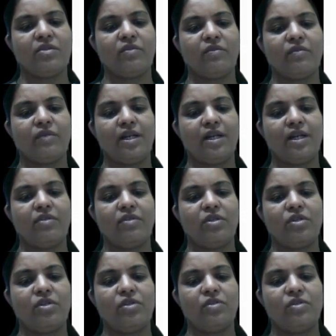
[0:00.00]
overlay was
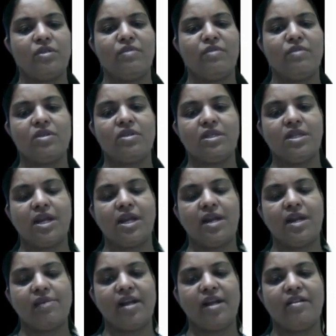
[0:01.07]
chosen because it helped
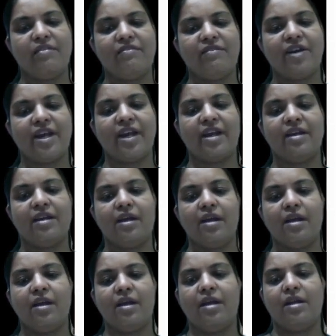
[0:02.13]
identify
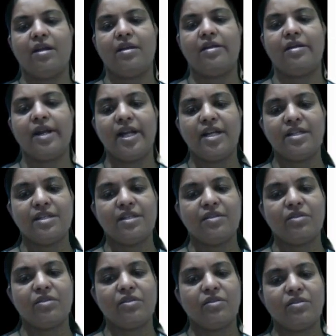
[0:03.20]
trends in
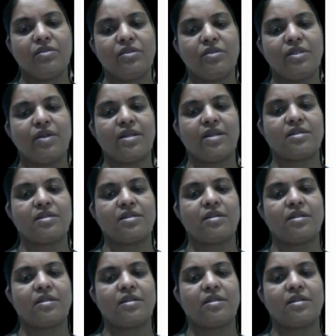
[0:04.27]
closing price